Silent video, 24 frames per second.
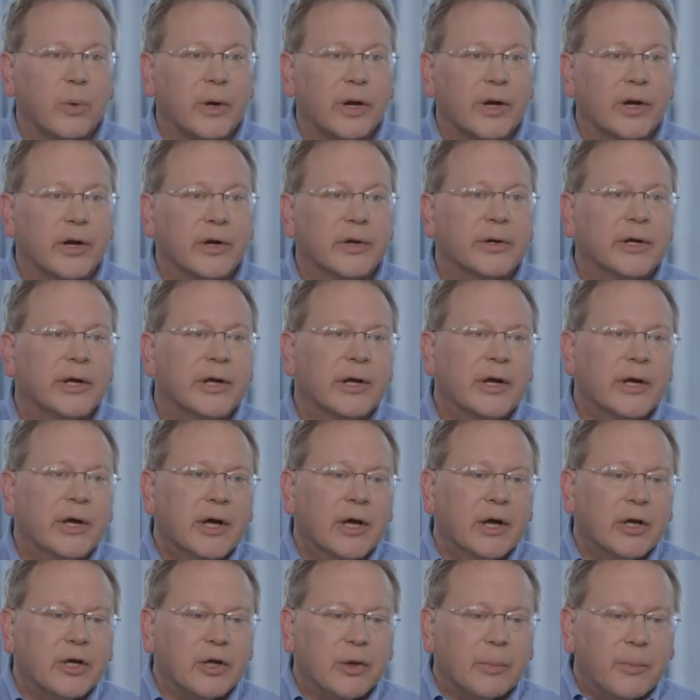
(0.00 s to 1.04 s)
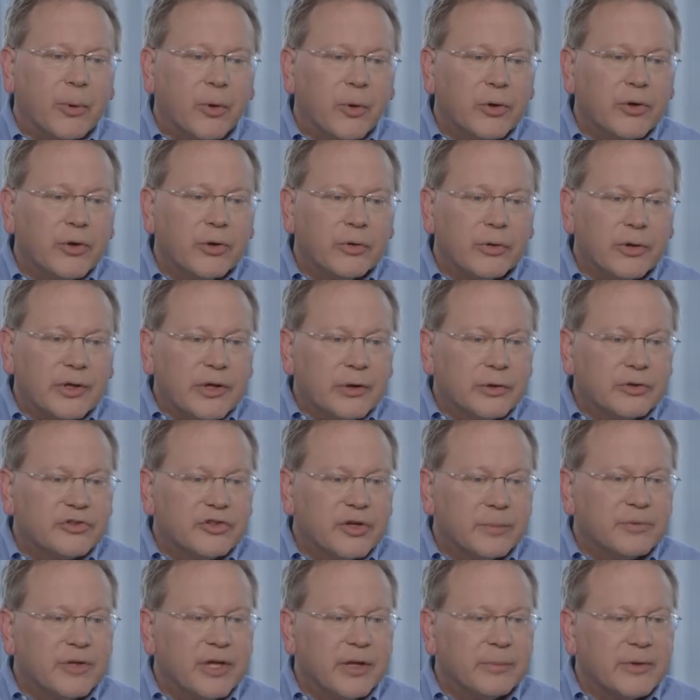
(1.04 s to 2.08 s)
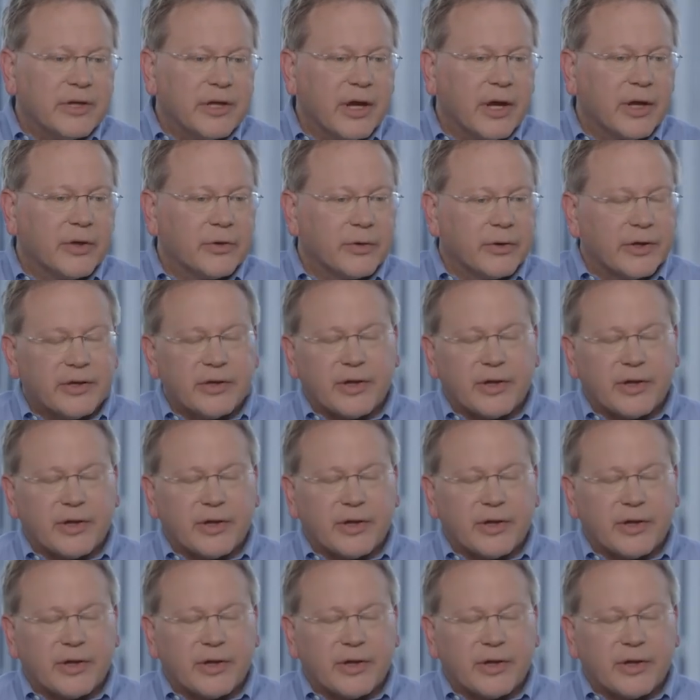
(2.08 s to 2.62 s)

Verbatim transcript: where you pull your leadership team together.